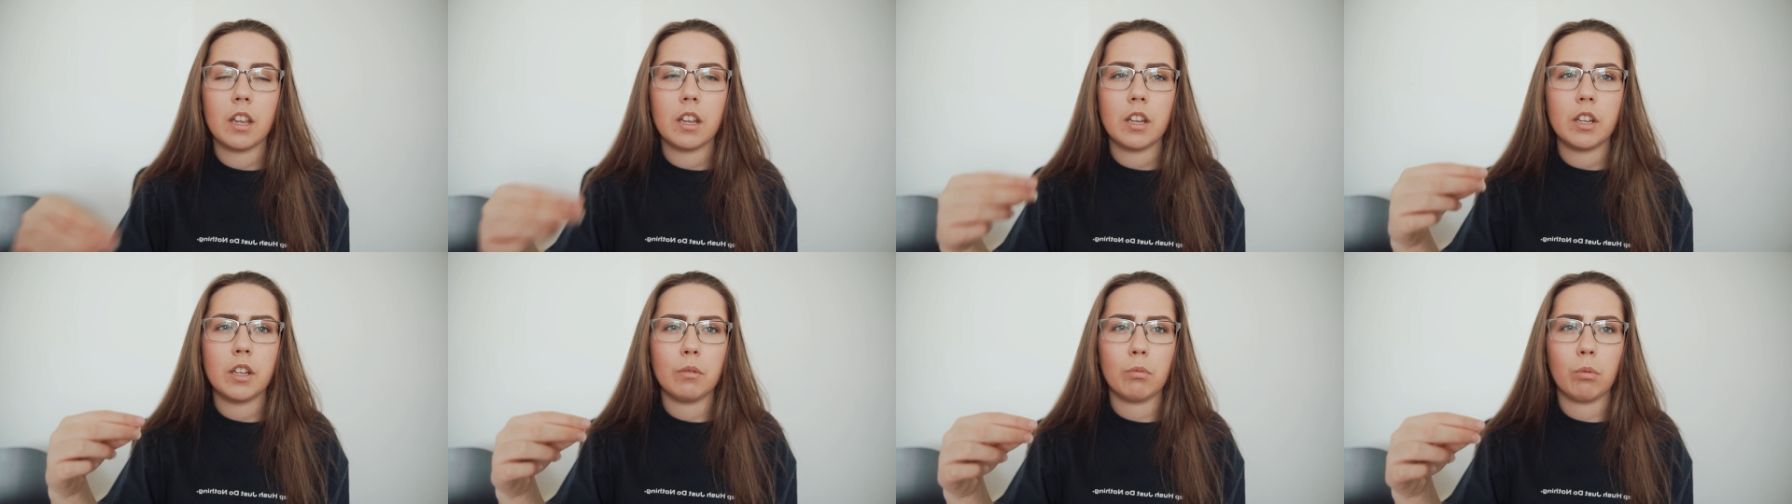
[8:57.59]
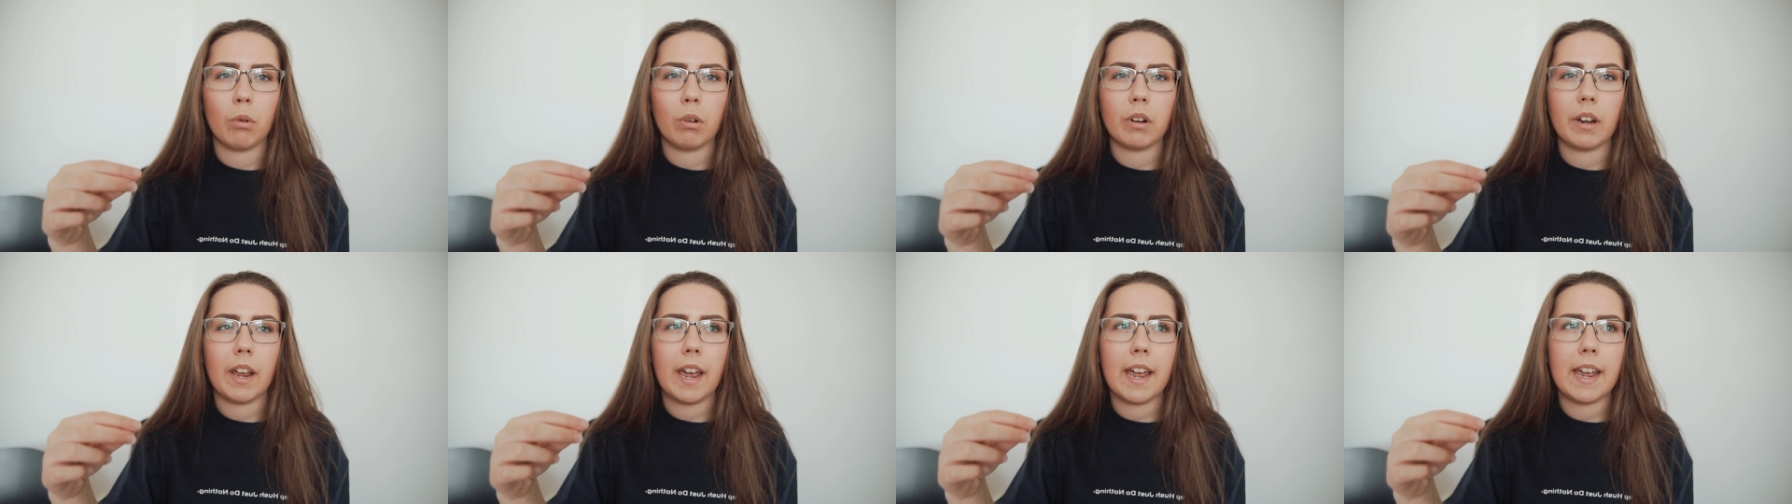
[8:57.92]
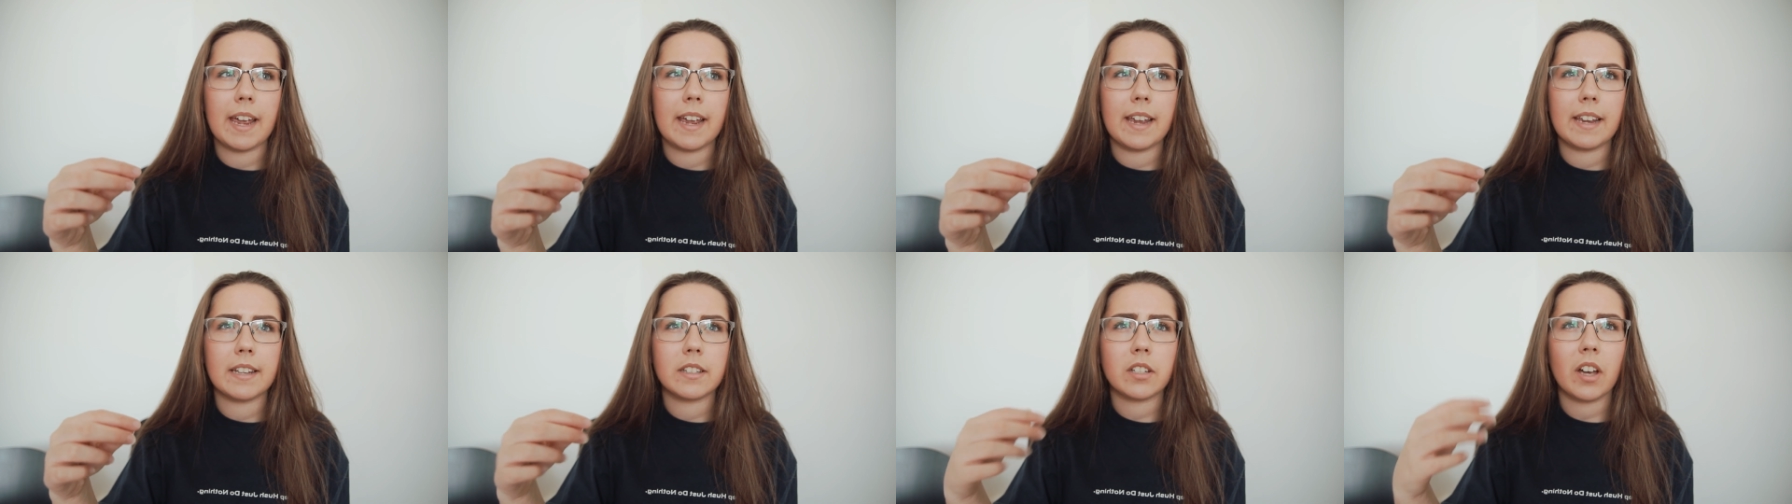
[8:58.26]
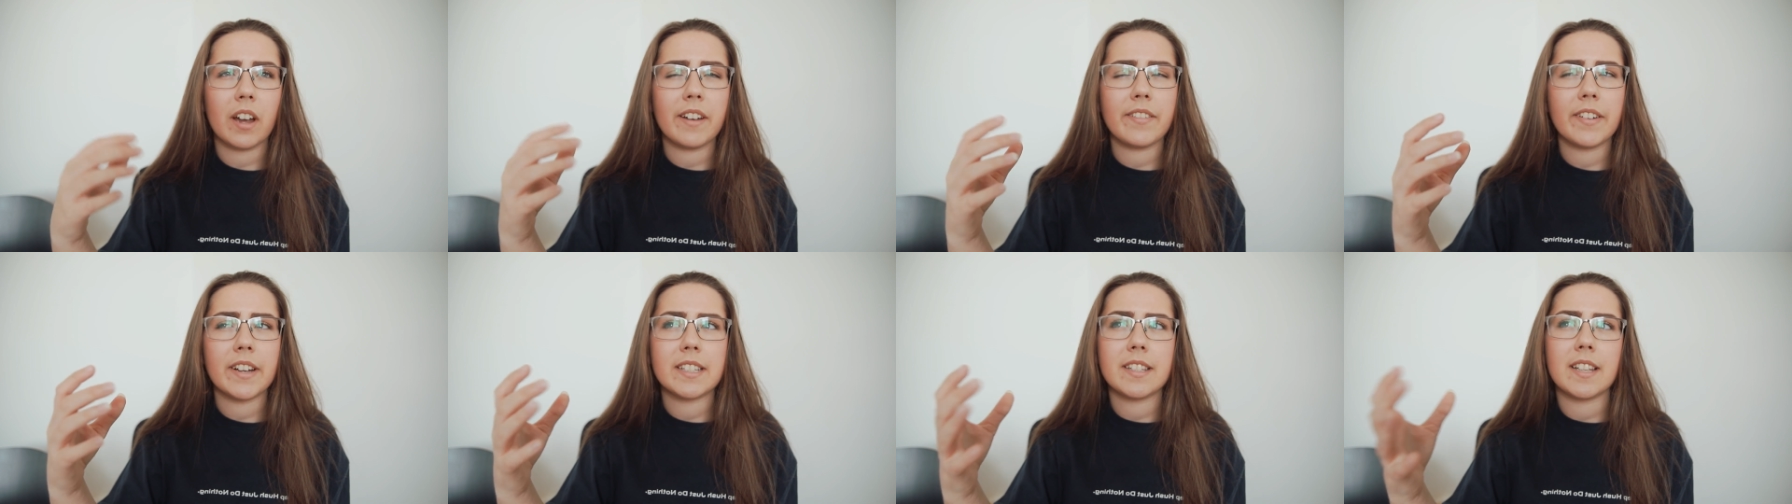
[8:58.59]
you want a
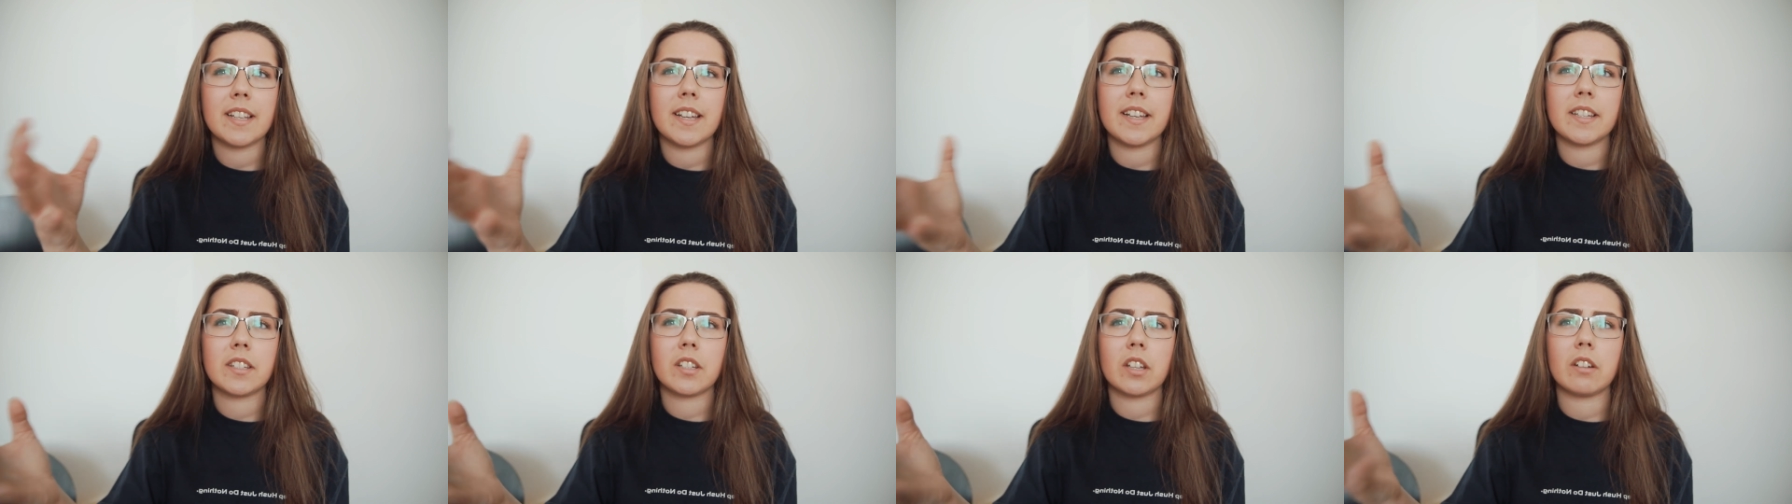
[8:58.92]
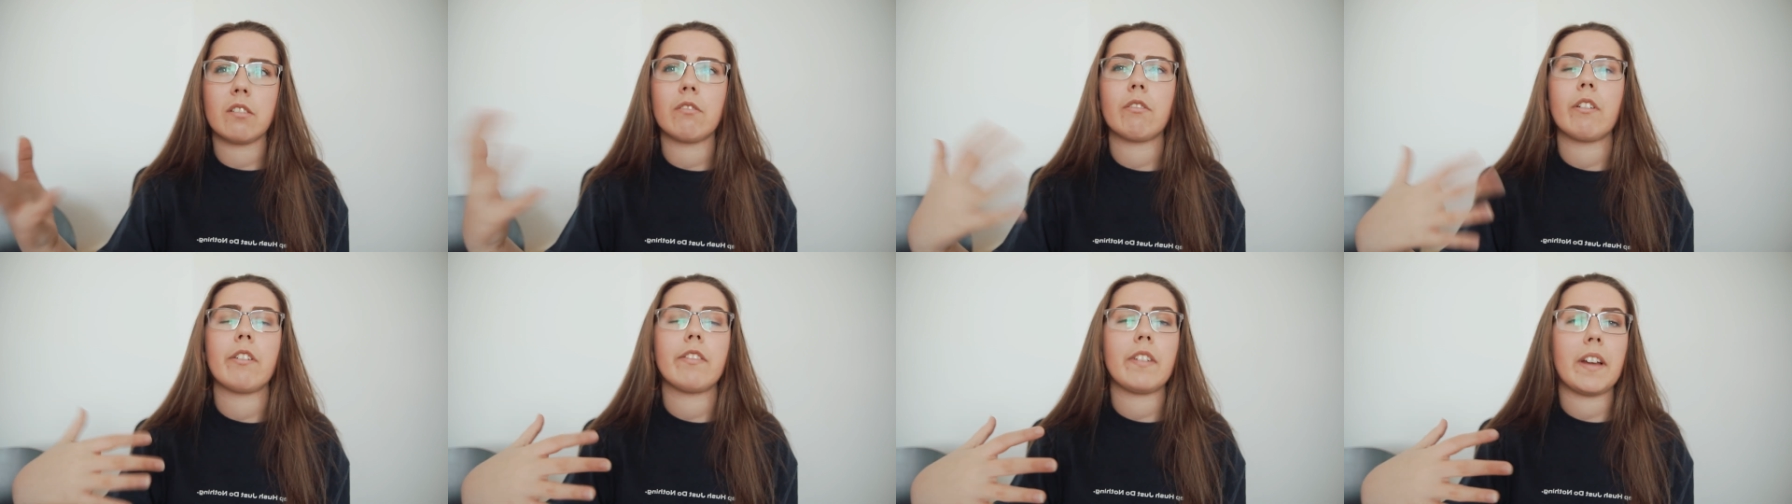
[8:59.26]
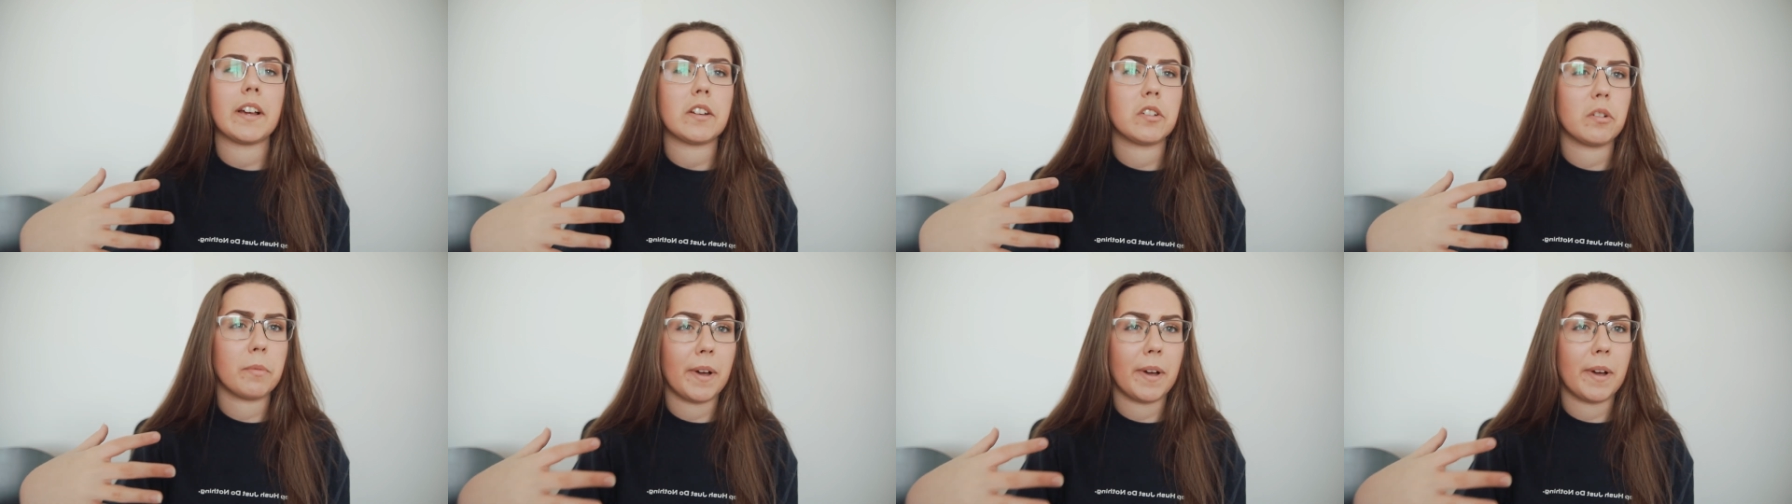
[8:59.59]
typeface that is going to reflect